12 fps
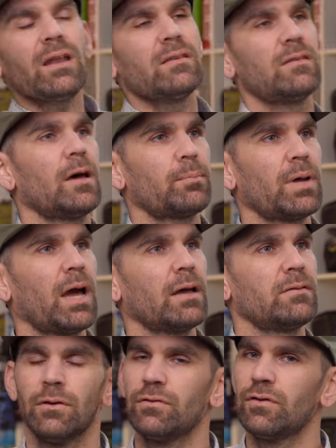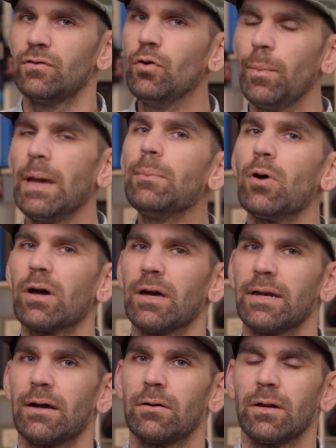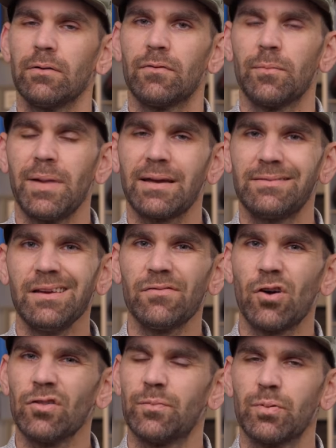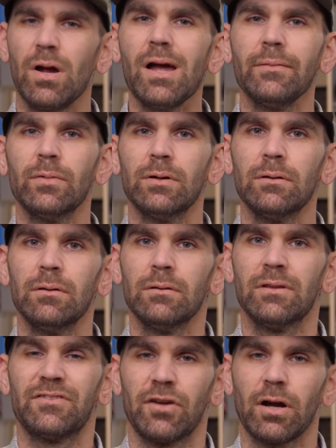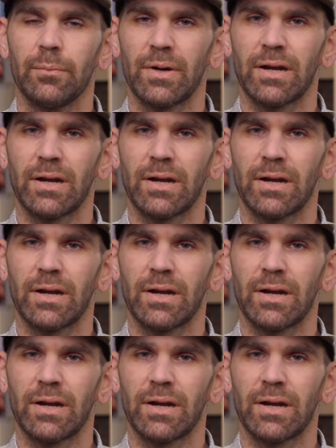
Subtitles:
What is up, guys? There's this new paintball gun out from MacDev called the Prime. Let's talk